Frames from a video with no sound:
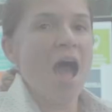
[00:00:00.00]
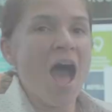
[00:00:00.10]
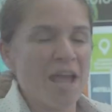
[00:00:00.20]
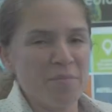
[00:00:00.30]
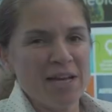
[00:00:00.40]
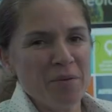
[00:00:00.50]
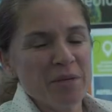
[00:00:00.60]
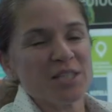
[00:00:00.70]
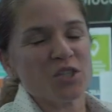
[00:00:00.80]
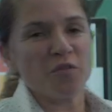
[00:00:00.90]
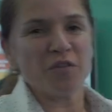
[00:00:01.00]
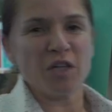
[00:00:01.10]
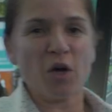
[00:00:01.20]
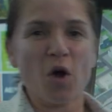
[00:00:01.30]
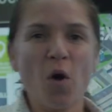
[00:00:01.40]
Hi, my name is Sophie
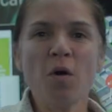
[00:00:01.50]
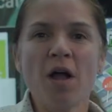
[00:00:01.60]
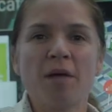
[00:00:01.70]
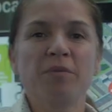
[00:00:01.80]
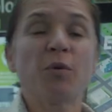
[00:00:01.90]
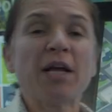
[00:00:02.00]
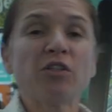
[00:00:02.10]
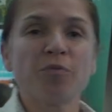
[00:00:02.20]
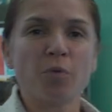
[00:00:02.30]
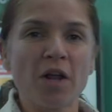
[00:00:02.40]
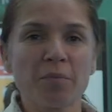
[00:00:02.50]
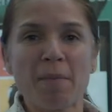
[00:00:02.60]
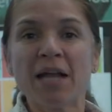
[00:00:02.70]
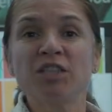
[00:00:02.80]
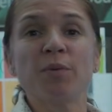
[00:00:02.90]
Legault. I'm Director of Product
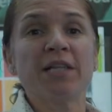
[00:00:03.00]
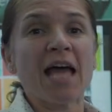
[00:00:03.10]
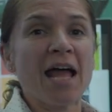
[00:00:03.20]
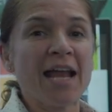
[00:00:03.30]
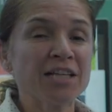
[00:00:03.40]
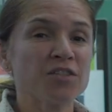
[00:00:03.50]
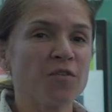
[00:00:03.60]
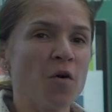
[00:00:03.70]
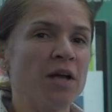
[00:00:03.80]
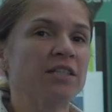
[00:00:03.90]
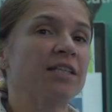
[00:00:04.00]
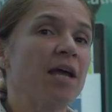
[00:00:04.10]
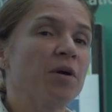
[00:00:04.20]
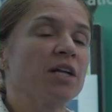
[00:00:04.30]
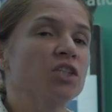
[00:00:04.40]
Management at EXFO, and today
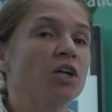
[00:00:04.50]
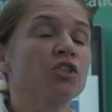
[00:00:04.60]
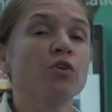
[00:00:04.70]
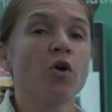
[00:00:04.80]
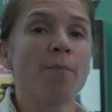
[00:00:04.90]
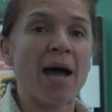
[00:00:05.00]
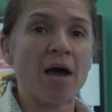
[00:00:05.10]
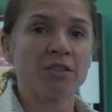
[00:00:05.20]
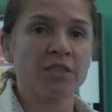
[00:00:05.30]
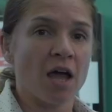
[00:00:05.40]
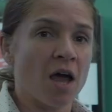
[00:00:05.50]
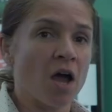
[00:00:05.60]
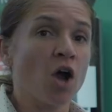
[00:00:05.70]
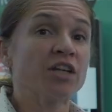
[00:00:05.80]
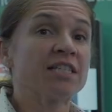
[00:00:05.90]
I'm going to talk to you about
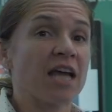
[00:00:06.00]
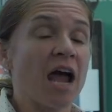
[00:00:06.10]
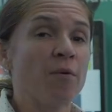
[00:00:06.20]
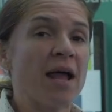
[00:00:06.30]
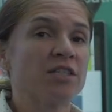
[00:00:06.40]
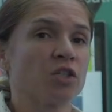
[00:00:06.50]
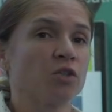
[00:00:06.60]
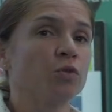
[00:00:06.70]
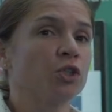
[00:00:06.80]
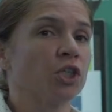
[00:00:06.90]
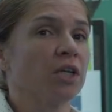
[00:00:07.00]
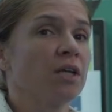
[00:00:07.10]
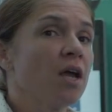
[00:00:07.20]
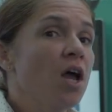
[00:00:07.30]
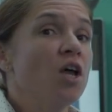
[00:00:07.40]
uh, our SkyRAN solution.
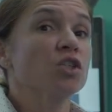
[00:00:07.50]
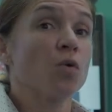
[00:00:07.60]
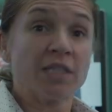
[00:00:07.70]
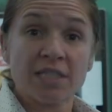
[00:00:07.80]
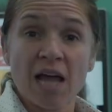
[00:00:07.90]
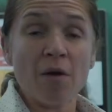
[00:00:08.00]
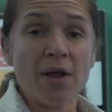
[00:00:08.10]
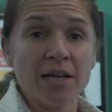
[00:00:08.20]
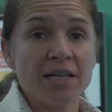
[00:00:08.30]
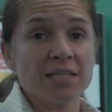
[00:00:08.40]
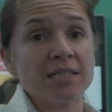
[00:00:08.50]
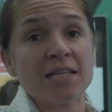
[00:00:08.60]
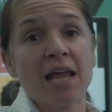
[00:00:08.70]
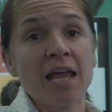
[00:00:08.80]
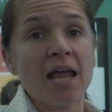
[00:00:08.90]
So what SkyRAN is, it's
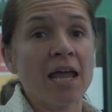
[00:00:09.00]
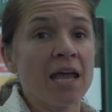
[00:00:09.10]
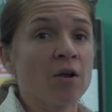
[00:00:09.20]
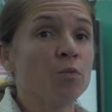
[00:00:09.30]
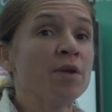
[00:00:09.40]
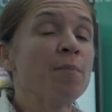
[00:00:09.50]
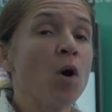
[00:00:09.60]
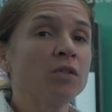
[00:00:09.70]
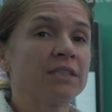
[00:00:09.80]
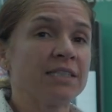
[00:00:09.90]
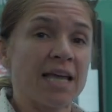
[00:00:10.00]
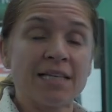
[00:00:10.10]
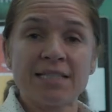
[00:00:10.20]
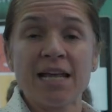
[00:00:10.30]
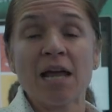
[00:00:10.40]
a, a, remote
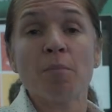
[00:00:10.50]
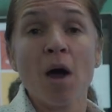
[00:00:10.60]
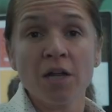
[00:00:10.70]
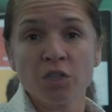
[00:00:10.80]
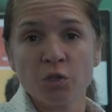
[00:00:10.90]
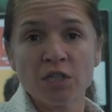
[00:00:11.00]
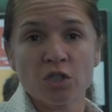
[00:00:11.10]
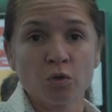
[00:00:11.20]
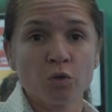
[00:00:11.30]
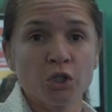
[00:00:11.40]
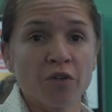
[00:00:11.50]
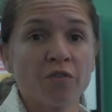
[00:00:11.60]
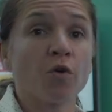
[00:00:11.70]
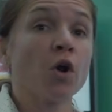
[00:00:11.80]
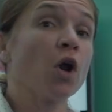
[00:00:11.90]
testing and monitoring solution
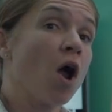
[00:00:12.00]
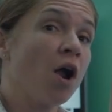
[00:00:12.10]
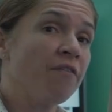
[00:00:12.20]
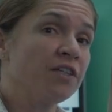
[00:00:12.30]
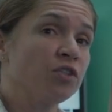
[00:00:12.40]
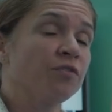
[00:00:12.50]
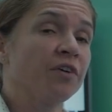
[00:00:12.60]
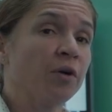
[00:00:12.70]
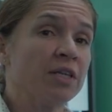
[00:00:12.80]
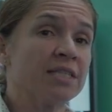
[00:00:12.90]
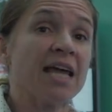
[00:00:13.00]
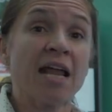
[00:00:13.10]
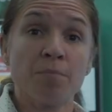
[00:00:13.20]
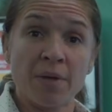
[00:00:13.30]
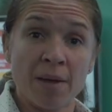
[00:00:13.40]
for RF interference
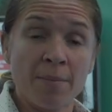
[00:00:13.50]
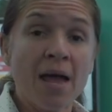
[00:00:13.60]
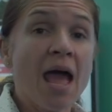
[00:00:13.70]
and PIM,